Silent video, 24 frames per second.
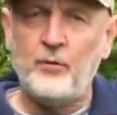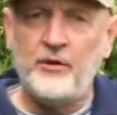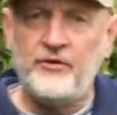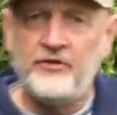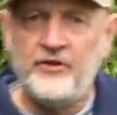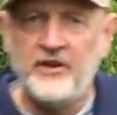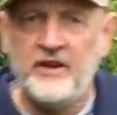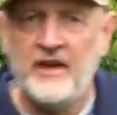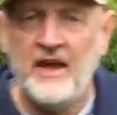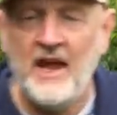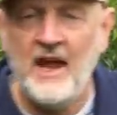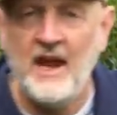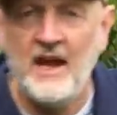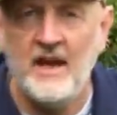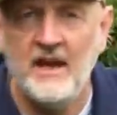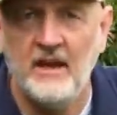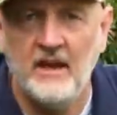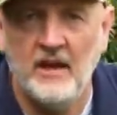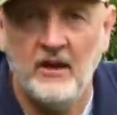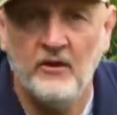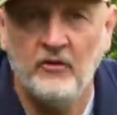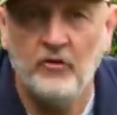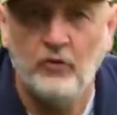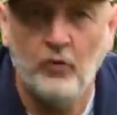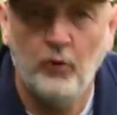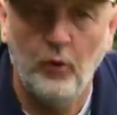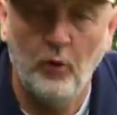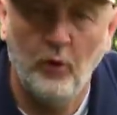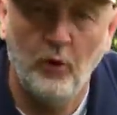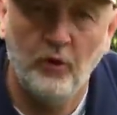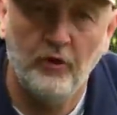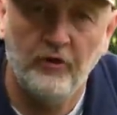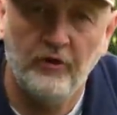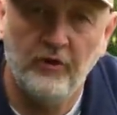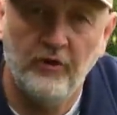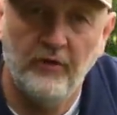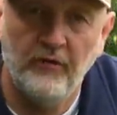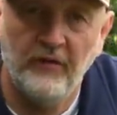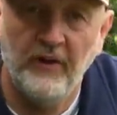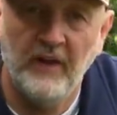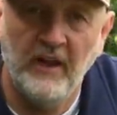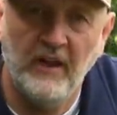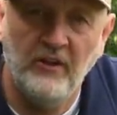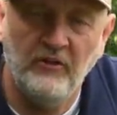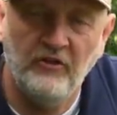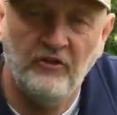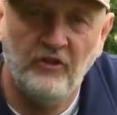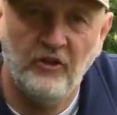which again is quarter of an
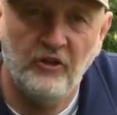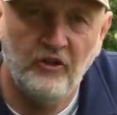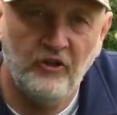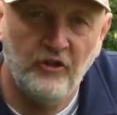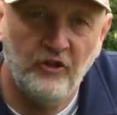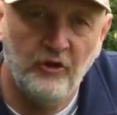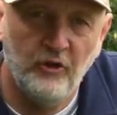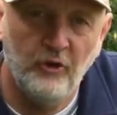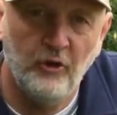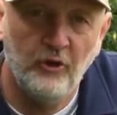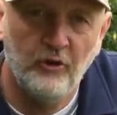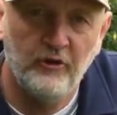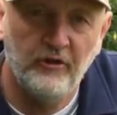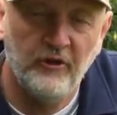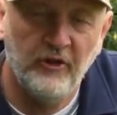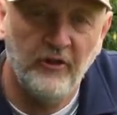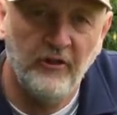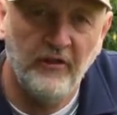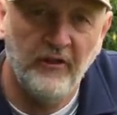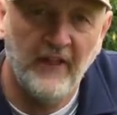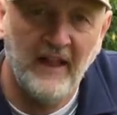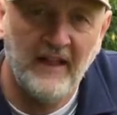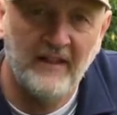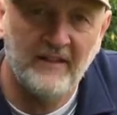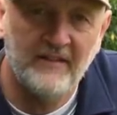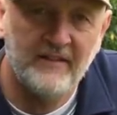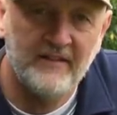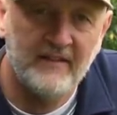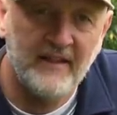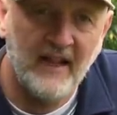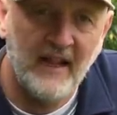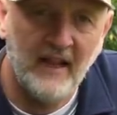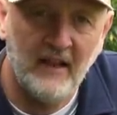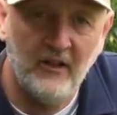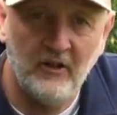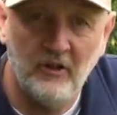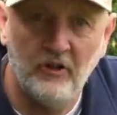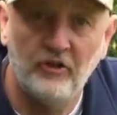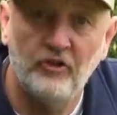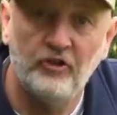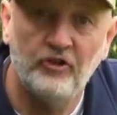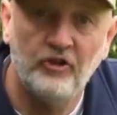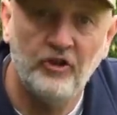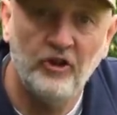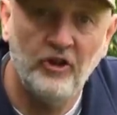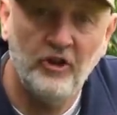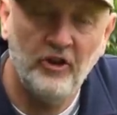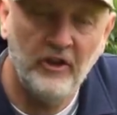inch shorter than standard,
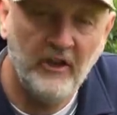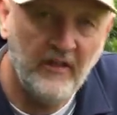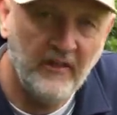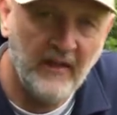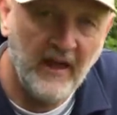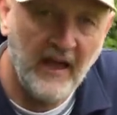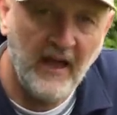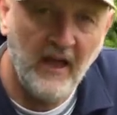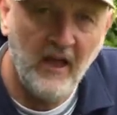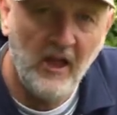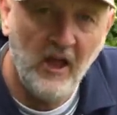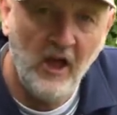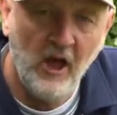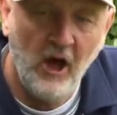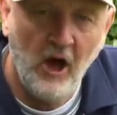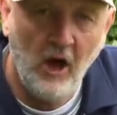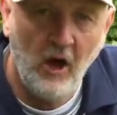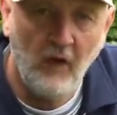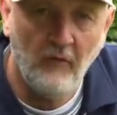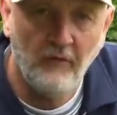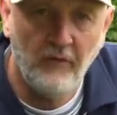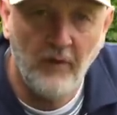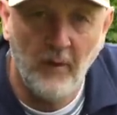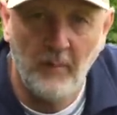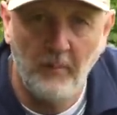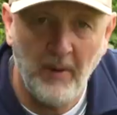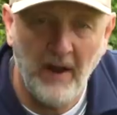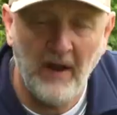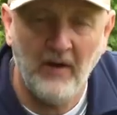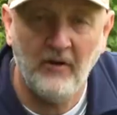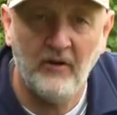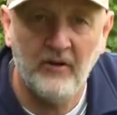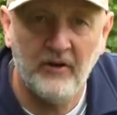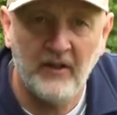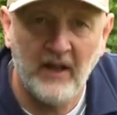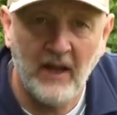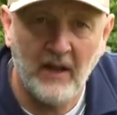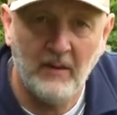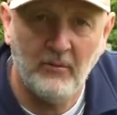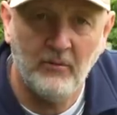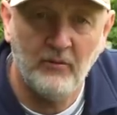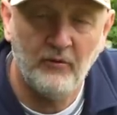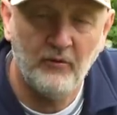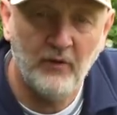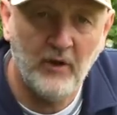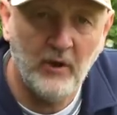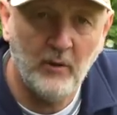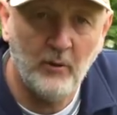certainly that of the Paradigm
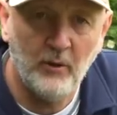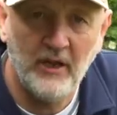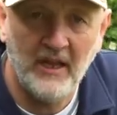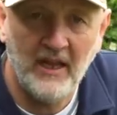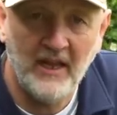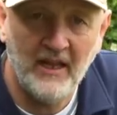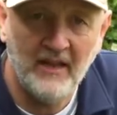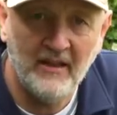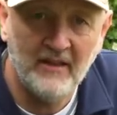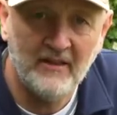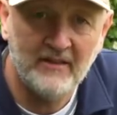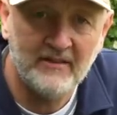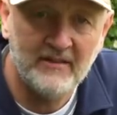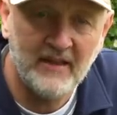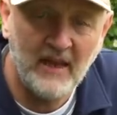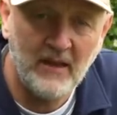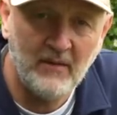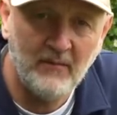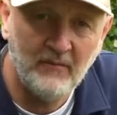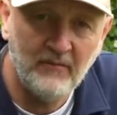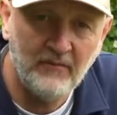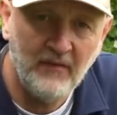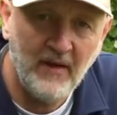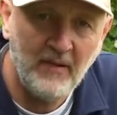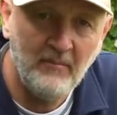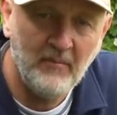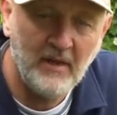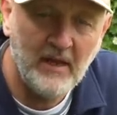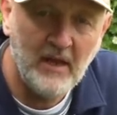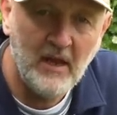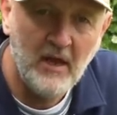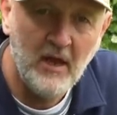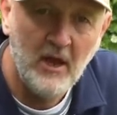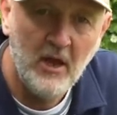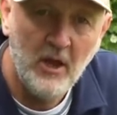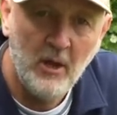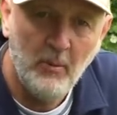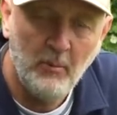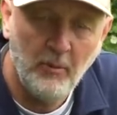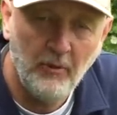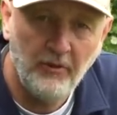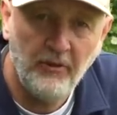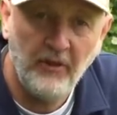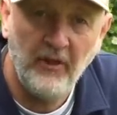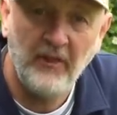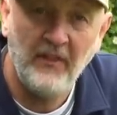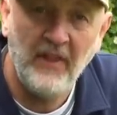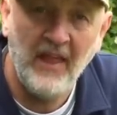three wood in the same family.
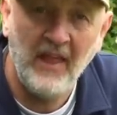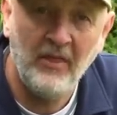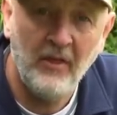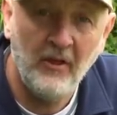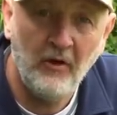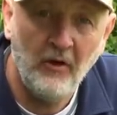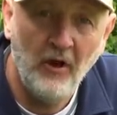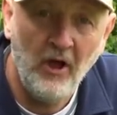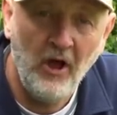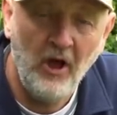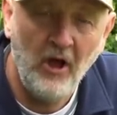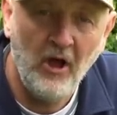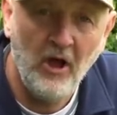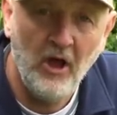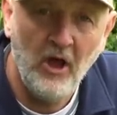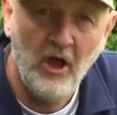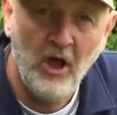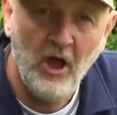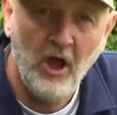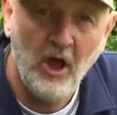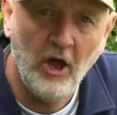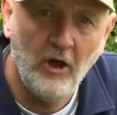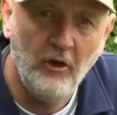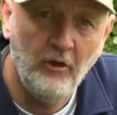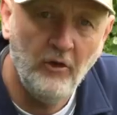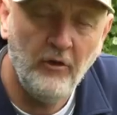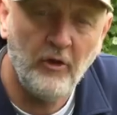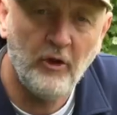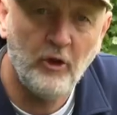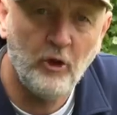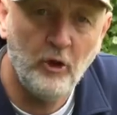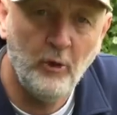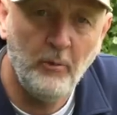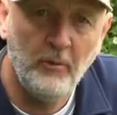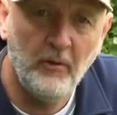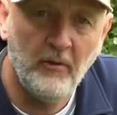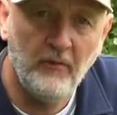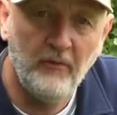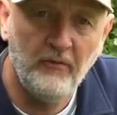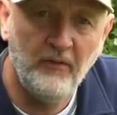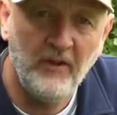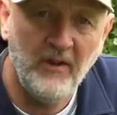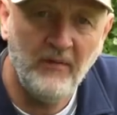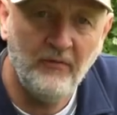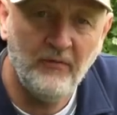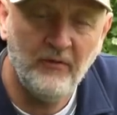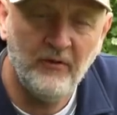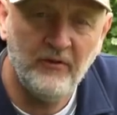But that then there are another couple of
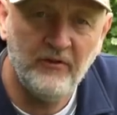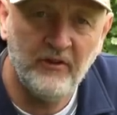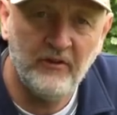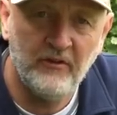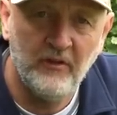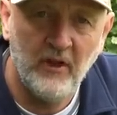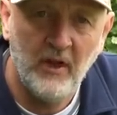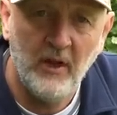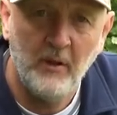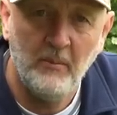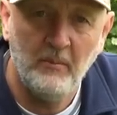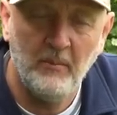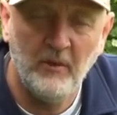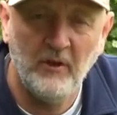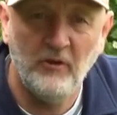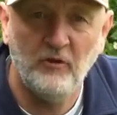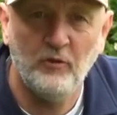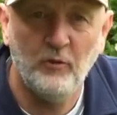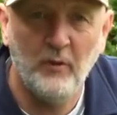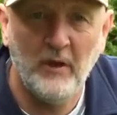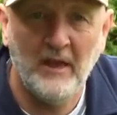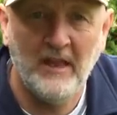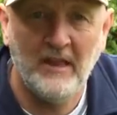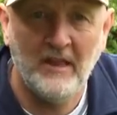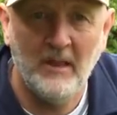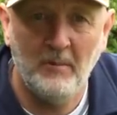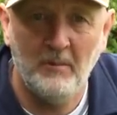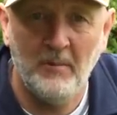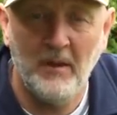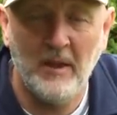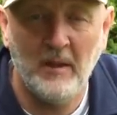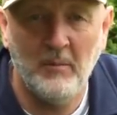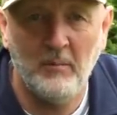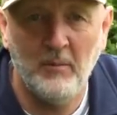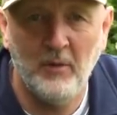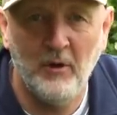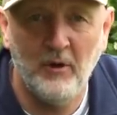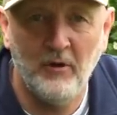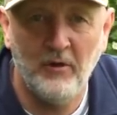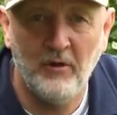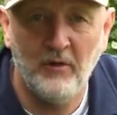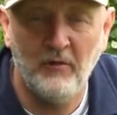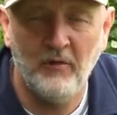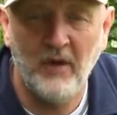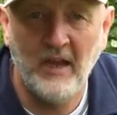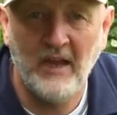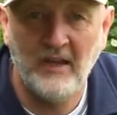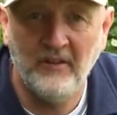differences between the Big
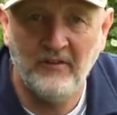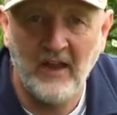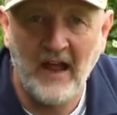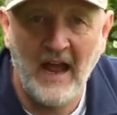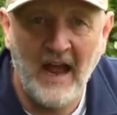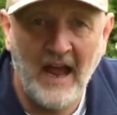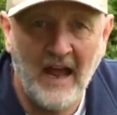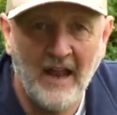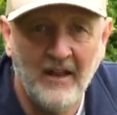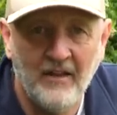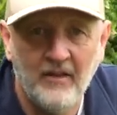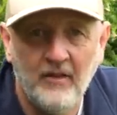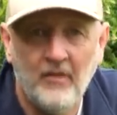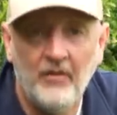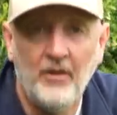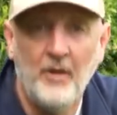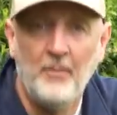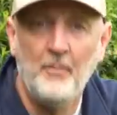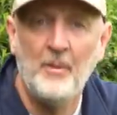Bertha range and the